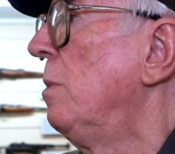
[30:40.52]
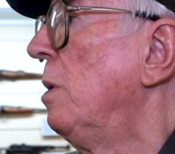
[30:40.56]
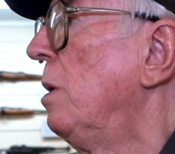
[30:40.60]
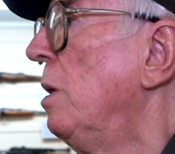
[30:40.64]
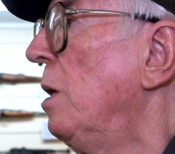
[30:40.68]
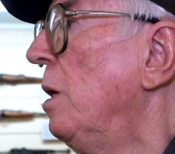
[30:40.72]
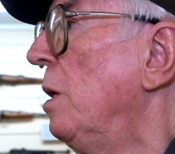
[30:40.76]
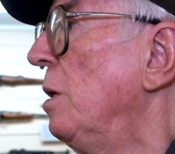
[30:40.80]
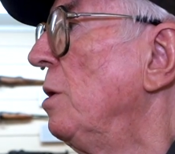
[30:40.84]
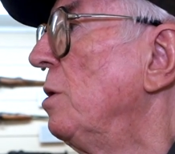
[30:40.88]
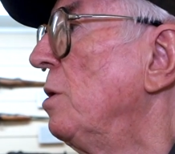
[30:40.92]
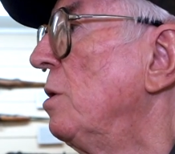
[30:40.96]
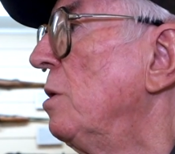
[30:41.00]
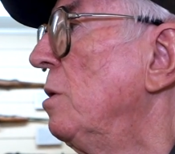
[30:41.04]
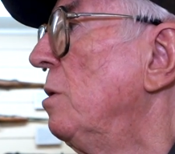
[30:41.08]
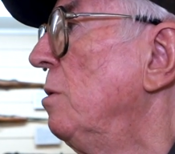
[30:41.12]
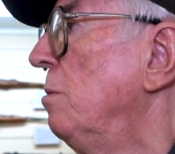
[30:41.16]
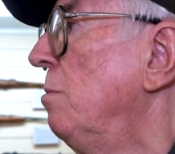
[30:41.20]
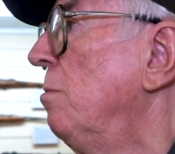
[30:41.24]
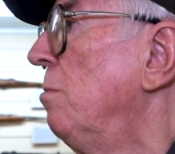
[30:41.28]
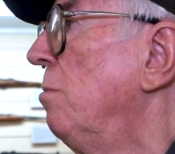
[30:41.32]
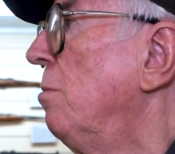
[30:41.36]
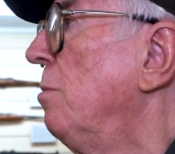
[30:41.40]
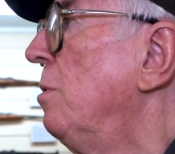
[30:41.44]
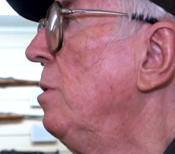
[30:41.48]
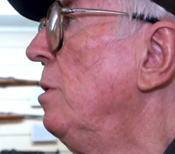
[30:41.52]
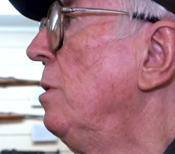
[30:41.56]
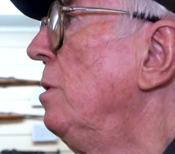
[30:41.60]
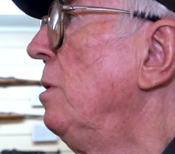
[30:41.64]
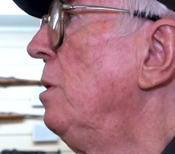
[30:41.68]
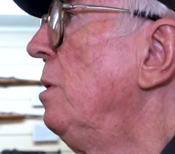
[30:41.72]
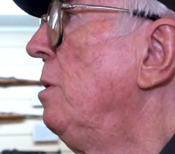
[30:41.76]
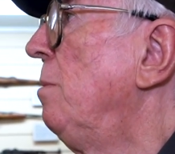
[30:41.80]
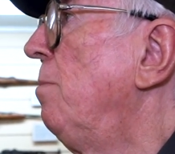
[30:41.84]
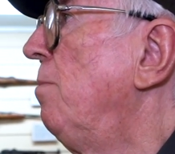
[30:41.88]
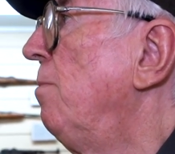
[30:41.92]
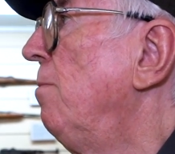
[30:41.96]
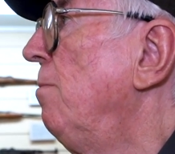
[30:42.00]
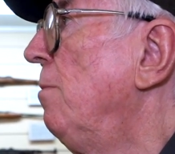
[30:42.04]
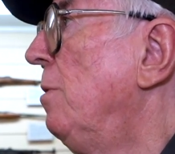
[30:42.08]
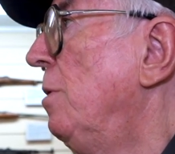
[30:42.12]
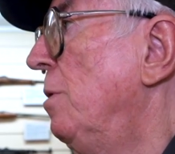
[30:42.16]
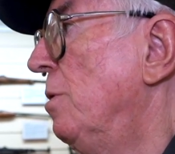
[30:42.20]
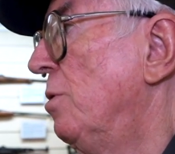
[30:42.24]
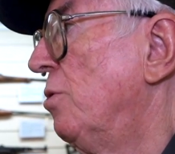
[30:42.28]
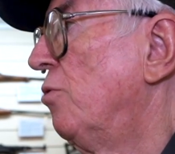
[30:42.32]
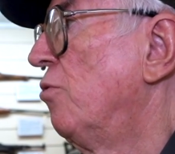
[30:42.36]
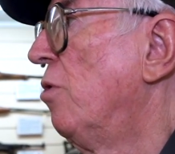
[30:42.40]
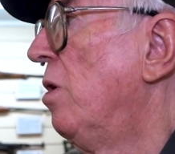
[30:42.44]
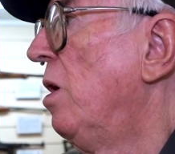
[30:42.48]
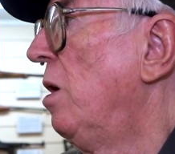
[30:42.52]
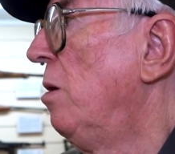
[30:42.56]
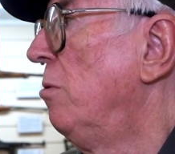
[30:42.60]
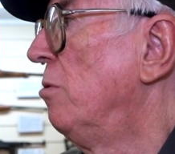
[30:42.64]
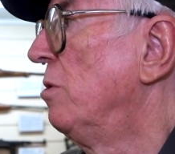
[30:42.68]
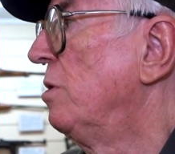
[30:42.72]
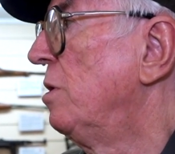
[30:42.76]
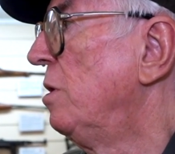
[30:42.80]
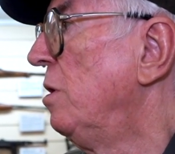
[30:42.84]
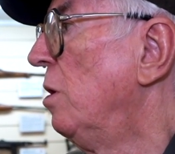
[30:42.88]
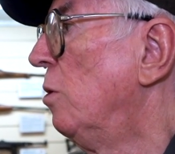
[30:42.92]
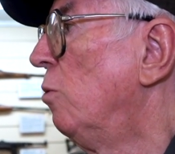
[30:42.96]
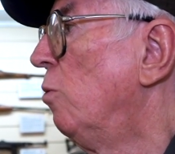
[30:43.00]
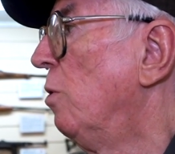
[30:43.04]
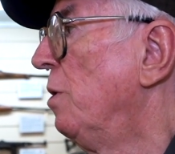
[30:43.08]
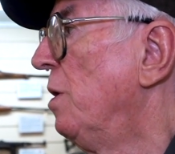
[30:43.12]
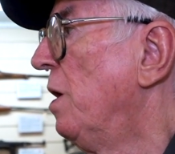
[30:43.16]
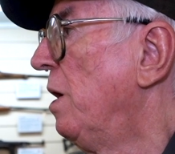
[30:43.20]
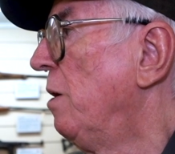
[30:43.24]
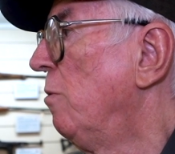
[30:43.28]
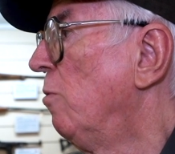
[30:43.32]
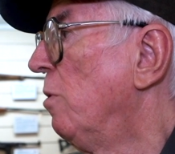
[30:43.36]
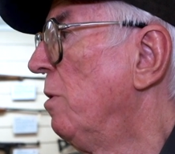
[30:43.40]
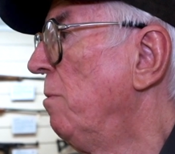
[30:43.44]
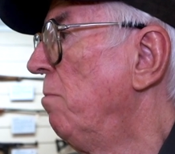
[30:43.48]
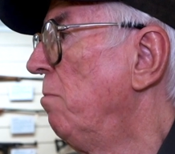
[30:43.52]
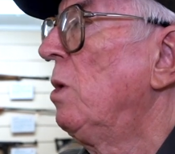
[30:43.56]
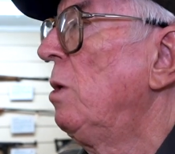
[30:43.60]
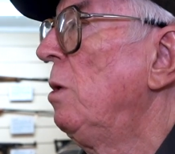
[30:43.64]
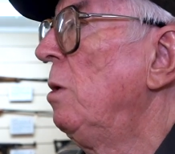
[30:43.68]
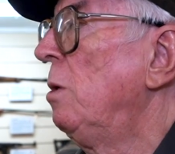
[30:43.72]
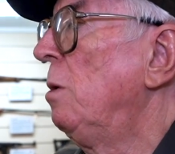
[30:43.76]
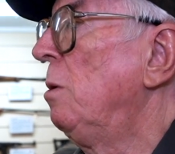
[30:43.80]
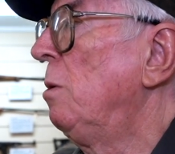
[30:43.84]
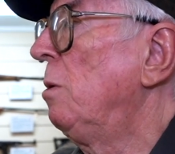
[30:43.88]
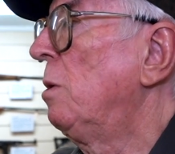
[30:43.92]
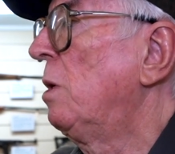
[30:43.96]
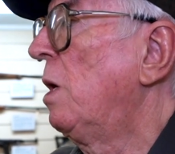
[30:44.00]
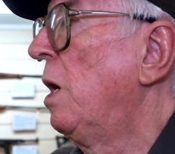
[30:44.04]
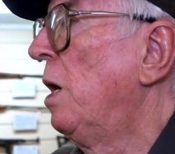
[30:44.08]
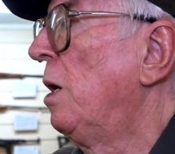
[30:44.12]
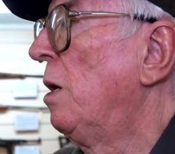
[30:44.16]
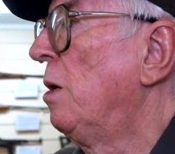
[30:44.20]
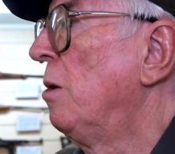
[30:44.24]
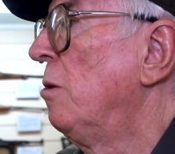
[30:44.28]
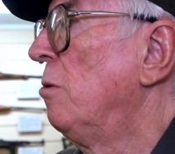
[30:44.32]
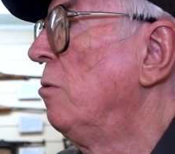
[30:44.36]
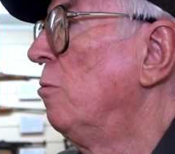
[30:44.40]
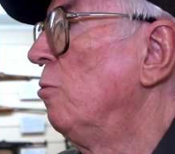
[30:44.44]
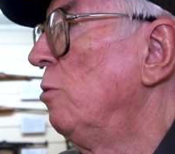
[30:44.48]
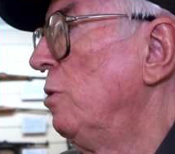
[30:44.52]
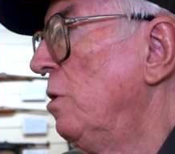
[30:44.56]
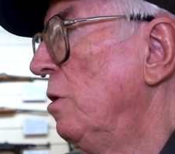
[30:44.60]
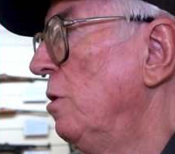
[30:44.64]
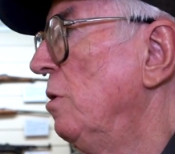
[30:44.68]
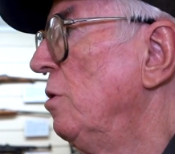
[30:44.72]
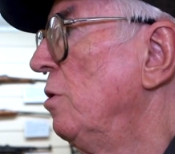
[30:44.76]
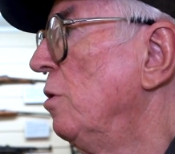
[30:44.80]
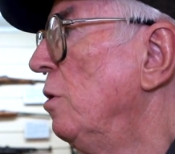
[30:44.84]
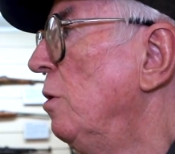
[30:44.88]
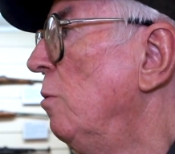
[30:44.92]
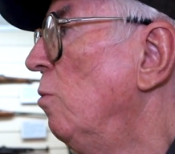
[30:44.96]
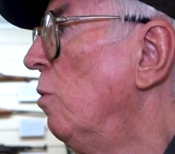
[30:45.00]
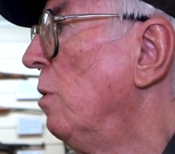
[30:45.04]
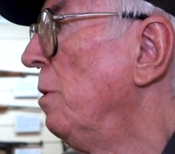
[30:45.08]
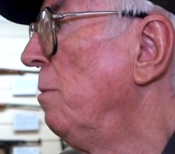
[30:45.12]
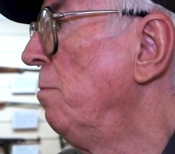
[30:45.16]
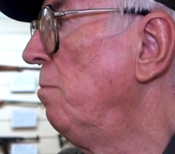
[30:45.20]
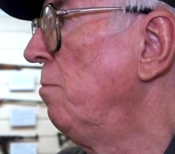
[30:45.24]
as in Australia was the L1A1, in Canada was the C1.